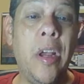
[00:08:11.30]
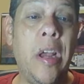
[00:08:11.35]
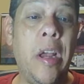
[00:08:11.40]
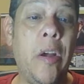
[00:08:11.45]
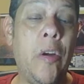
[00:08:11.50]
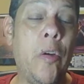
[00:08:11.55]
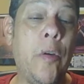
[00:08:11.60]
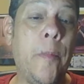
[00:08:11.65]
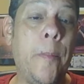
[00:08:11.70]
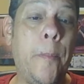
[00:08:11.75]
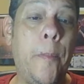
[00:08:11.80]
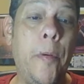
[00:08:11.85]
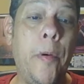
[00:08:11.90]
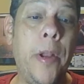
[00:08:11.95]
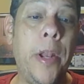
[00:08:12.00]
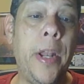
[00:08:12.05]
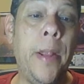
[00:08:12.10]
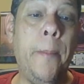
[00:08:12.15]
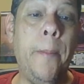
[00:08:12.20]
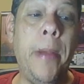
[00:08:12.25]
are
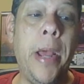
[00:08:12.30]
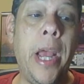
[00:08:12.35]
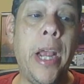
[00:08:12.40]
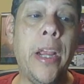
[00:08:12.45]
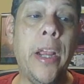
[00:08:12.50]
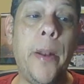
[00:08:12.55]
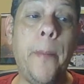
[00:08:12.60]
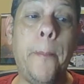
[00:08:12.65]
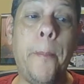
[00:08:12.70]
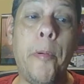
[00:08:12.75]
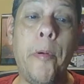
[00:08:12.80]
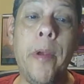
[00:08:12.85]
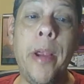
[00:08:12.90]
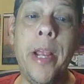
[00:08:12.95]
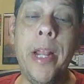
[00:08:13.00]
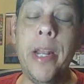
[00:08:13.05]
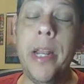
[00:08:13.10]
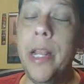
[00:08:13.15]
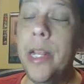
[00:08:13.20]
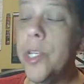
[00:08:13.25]
putting them back in
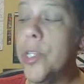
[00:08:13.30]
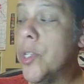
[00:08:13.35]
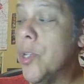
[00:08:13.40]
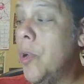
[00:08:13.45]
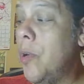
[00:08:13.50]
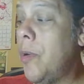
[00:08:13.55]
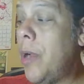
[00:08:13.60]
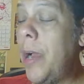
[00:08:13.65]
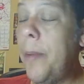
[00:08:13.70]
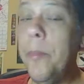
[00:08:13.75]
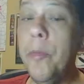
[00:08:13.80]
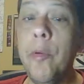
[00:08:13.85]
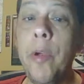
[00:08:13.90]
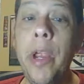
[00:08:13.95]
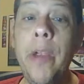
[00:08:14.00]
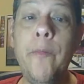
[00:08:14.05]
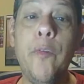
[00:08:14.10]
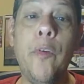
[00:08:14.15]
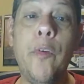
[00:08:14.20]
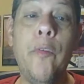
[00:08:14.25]
print. And so I'm
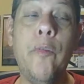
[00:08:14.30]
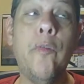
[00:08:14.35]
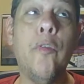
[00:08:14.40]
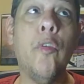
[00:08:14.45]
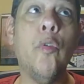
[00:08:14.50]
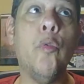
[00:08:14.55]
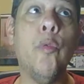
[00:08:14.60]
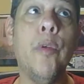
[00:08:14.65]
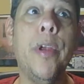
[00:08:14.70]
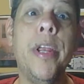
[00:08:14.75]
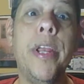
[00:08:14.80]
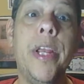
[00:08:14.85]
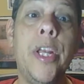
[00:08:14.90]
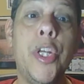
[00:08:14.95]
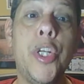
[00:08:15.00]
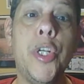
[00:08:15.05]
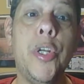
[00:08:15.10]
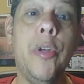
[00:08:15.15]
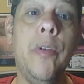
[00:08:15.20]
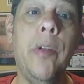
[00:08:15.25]
grateful for
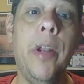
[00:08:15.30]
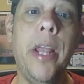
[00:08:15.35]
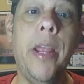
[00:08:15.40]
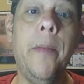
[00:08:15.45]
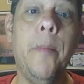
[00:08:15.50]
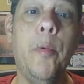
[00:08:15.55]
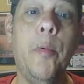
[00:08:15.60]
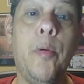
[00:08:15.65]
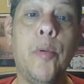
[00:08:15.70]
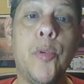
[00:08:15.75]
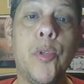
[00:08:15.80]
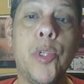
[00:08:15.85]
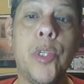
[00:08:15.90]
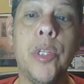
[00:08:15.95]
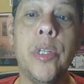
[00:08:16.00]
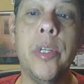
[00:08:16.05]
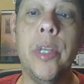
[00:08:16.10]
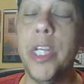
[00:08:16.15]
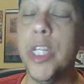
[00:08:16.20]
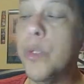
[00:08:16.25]
reissue
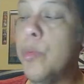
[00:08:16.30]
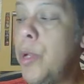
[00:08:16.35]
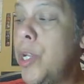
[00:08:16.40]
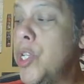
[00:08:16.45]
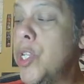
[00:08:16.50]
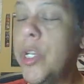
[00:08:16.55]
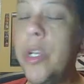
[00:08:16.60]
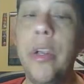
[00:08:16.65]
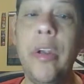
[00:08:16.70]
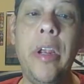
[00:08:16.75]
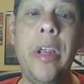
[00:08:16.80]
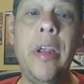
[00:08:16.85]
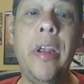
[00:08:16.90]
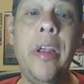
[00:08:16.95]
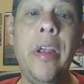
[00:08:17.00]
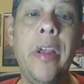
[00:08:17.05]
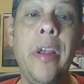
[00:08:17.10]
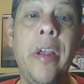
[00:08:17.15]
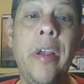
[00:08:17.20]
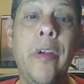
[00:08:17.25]
labels, especially
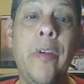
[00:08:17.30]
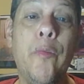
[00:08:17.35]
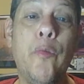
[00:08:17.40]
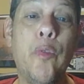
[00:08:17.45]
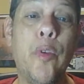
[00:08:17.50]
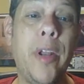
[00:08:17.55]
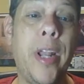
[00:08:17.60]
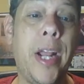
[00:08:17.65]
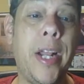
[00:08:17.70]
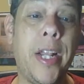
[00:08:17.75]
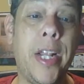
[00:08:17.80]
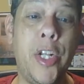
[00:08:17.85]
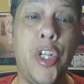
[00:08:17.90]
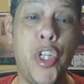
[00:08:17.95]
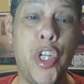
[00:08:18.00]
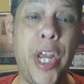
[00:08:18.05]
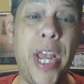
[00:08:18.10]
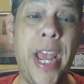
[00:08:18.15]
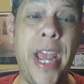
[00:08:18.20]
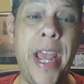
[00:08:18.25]
for like the
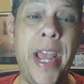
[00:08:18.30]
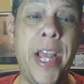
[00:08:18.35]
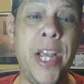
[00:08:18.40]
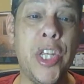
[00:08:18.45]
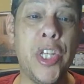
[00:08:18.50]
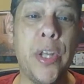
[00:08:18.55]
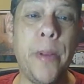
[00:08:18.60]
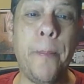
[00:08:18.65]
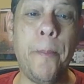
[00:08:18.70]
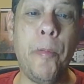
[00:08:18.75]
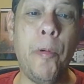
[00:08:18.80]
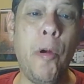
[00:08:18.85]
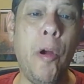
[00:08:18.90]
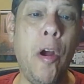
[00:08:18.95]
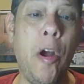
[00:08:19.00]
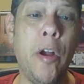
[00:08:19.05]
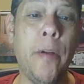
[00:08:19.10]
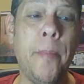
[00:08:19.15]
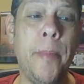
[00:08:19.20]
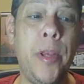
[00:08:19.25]
jazz and
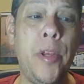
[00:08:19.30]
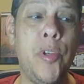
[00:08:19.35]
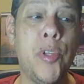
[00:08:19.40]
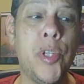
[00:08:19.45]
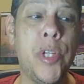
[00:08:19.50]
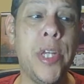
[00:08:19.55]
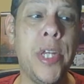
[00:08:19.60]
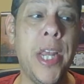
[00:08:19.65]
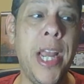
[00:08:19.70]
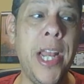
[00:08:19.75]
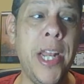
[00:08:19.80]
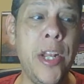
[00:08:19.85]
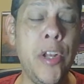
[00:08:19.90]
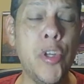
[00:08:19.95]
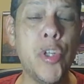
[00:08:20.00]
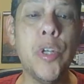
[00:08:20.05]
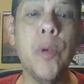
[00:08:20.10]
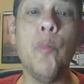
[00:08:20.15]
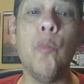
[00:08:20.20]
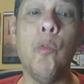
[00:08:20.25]
prog music, and
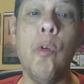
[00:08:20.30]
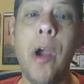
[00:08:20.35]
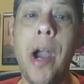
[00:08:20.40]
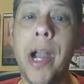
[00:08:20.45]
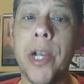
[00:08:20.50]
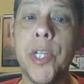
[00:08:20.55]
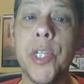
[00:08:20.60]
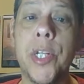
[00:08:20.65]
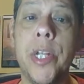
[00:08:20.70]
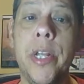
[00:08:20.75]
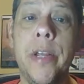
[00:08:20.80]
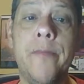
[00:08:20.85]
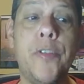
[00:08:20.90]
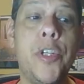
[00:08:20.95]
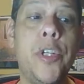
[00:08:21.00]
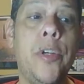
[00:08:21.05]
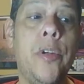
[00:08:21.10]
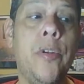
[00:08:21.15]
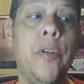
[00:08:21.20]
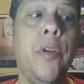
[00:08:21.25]
there's some rock stuff
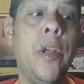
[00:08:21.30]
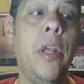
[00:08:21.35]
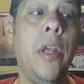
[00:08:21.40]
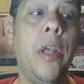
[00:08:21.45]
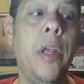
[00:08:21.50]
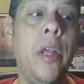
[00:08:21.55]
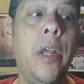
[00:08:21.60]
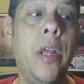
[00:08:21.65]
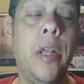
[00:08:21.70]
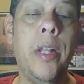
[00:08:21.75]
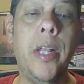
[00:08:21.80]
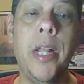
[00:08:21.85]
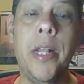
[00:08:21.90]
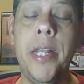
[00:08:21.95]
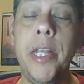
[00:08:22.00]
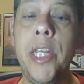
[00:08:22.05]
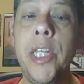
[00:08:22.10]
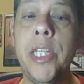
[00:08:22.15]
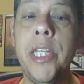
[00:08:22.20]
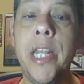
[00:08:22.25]
too, that
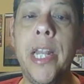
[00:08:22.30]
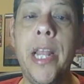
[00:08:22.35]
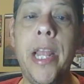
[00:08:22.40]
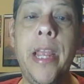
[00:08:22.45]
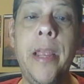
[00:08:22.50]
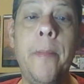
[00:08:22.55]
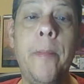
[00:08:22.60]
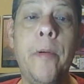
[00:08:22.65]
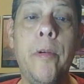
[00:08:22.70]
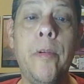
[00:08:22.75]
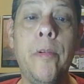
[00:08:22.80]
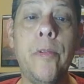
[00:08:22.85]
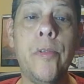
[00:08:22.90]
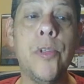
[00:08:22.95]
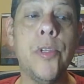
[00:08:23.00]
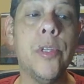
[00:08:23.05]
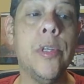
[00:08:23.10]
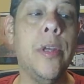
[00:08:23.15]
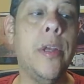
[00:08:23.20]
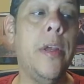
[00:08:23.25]
these
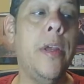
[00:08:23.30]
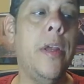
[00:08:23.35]
labels